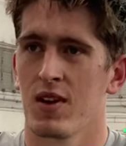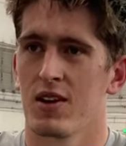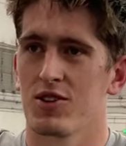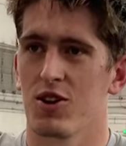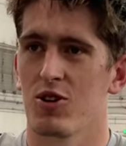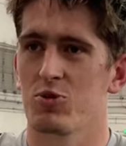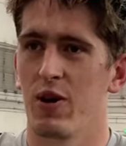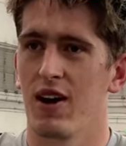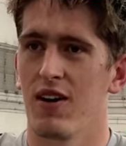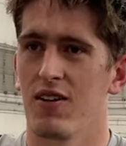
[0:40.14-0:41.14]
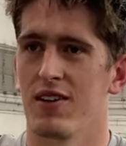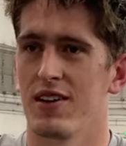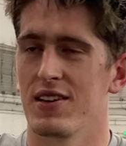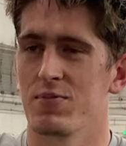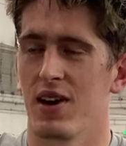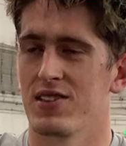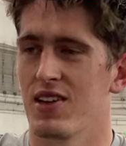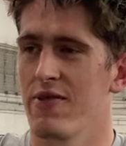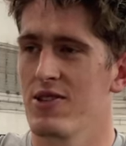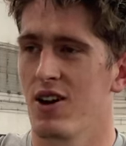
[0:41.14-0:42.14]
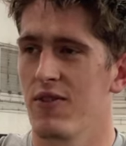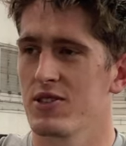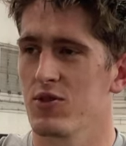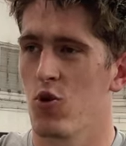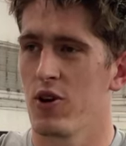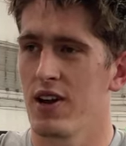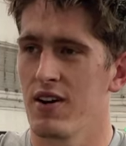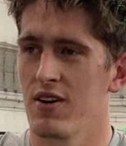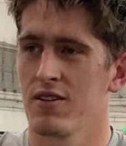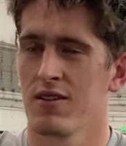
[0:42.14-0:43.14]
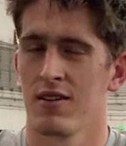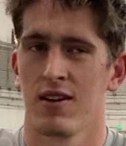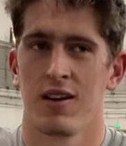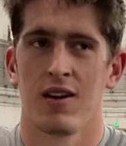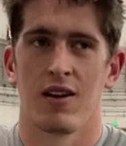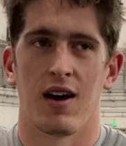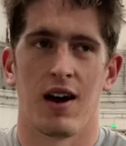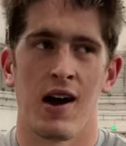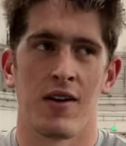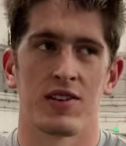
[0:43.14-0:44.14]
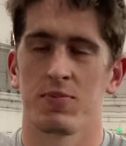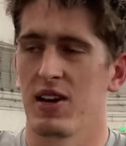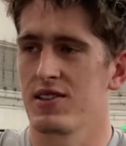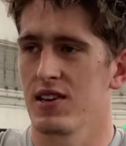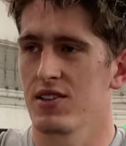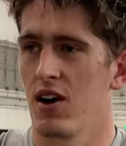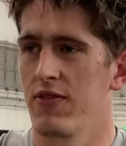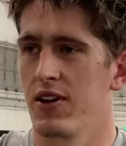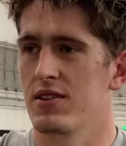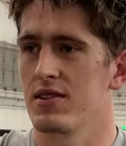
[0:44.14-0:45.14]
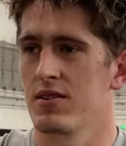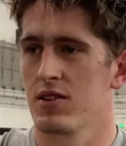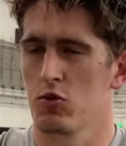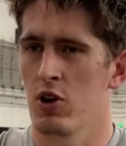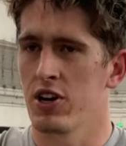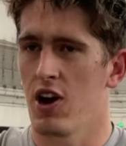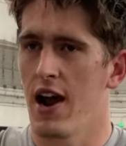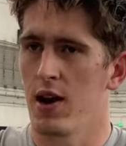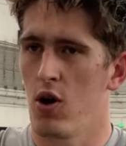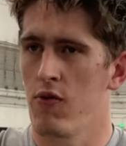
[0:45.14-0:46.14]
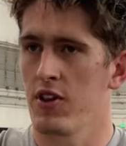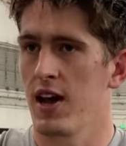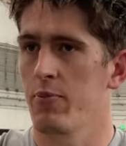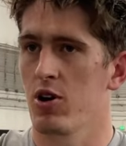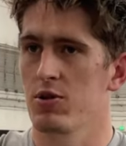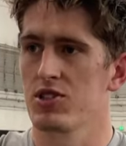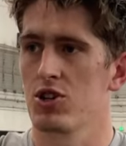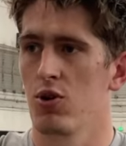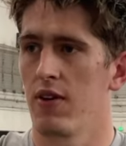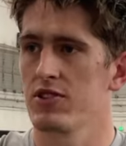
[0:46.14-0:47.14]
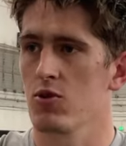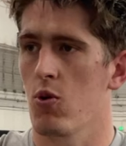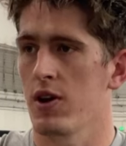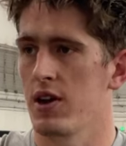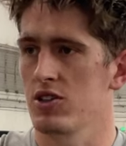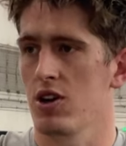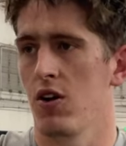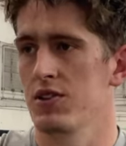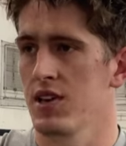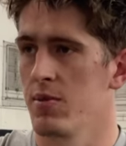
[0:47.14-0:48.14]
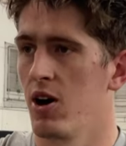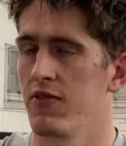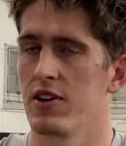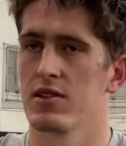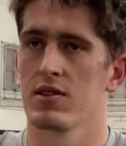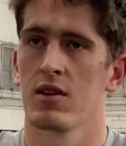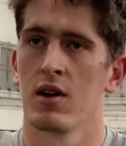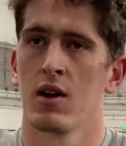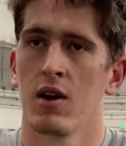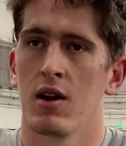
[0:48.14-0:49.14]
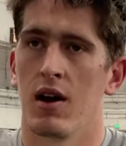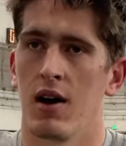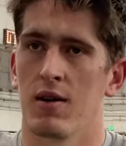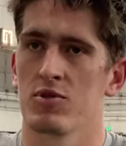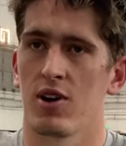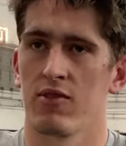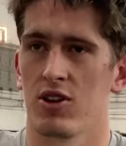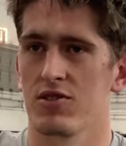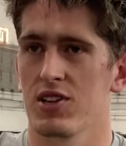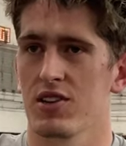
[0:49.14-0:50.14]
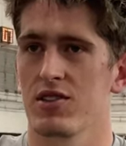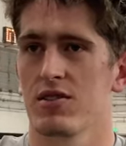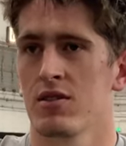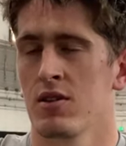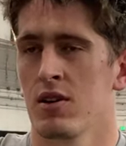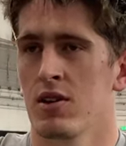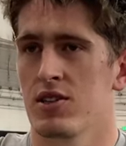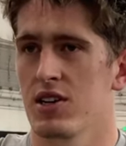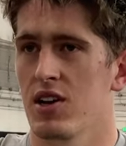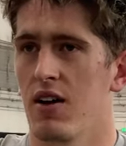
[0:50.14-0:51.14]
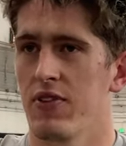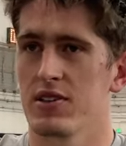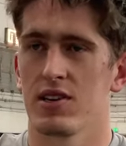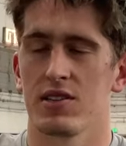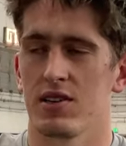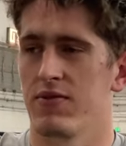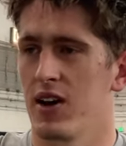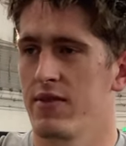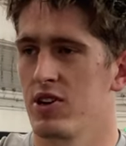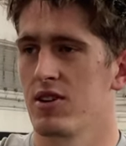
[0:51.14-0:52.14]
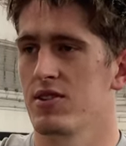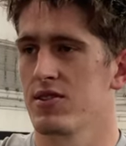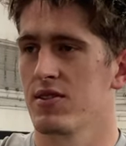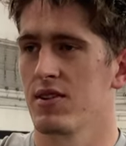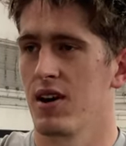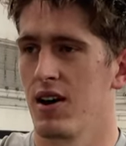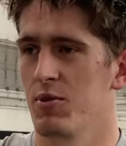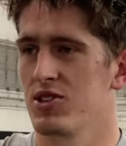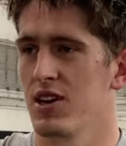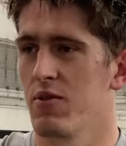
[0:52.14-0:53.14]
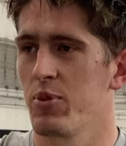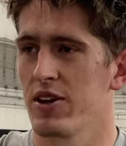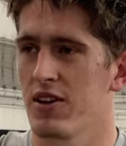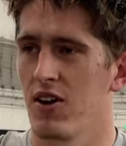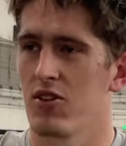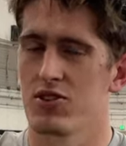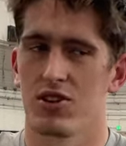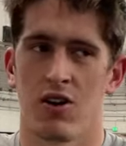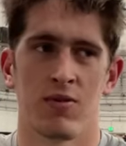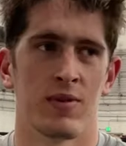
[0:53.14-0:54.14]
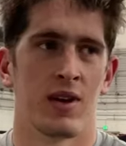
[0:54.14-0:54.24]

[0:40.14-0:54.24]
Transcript: So Coach Bell is my seventh offensive coordinator. This is my sixth offense. This is one year I had an overlap where it was two offensive coordinators calling the same offense. So I've learned six offenses in 5 years with seven play callers. So